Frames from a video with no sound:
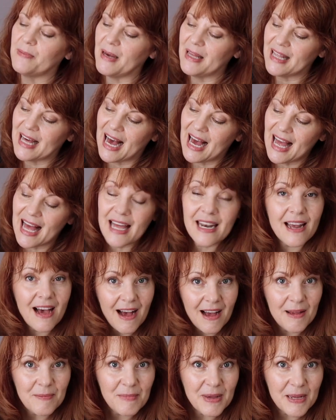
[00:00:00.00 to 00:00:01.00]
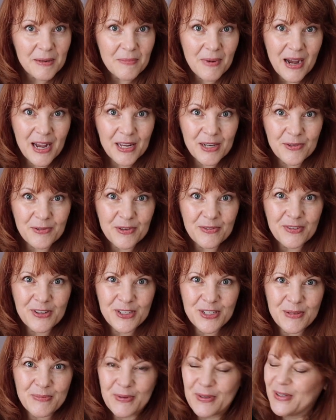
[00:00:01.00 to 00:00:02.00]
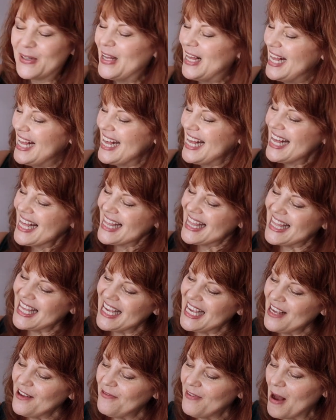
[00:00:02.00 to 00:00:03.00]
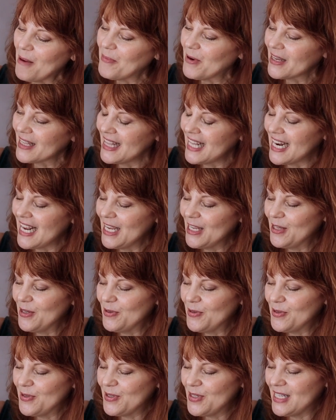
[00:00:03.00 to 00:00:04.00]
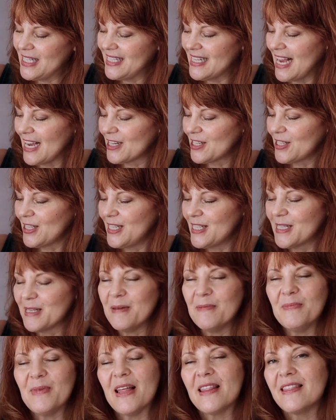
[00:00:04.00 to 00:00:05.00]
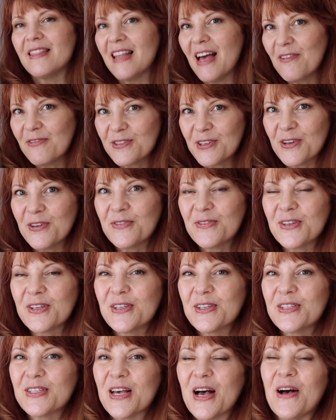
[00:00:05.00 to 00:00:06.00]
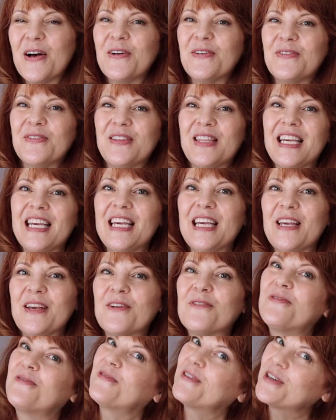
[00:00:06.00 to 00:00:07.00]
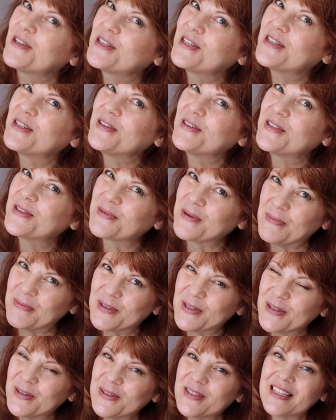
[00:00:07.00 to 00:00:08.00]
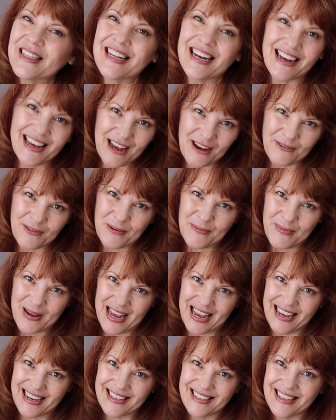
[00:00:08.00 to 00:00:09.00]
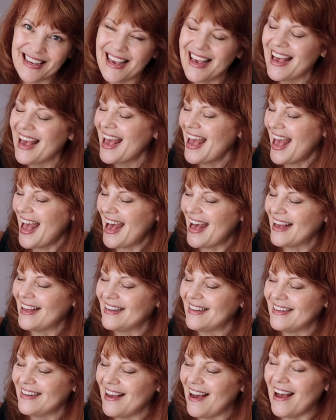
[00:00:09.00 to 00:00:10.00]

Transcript: by that and I made mine reversible. The fabric that I used is actually some leftovers of the first swimsuit that I ever made, and